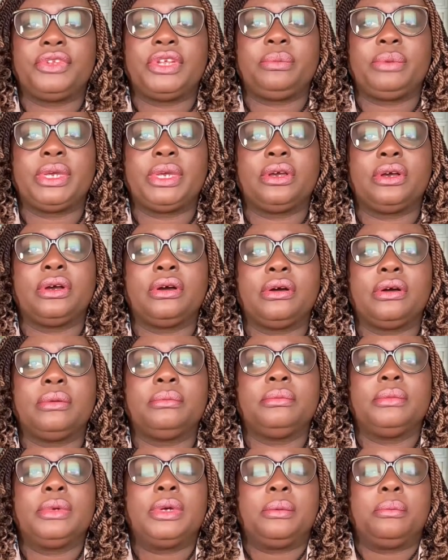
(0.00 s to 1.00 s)
they
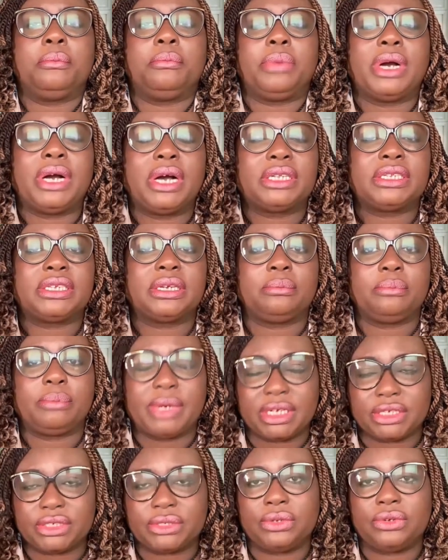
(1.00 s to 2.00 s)
become part and
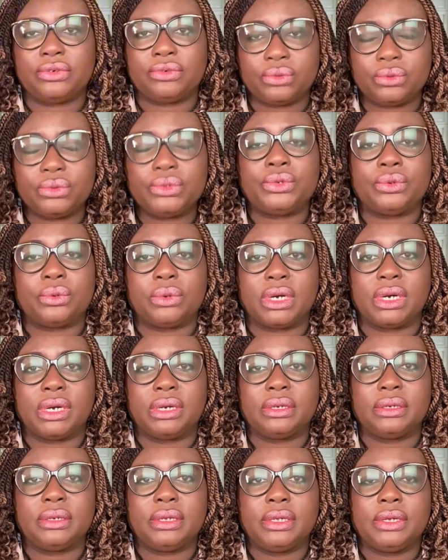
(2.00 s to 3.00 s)
parcel of who you are,
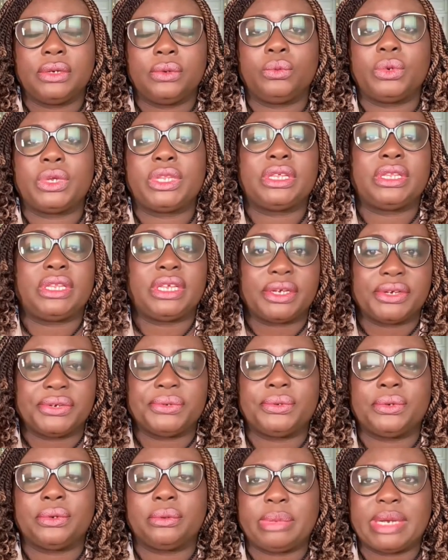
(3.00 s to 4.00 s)
whether they are
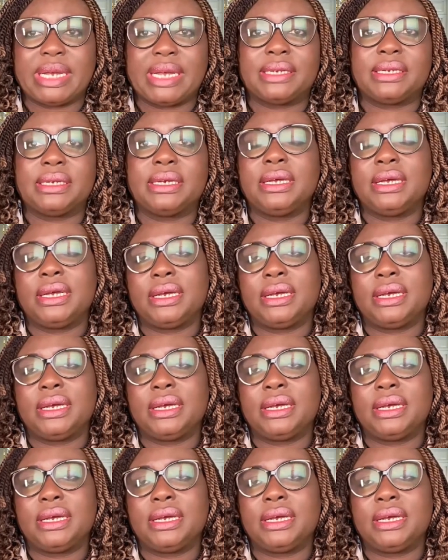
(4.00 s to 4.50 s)
good or bad.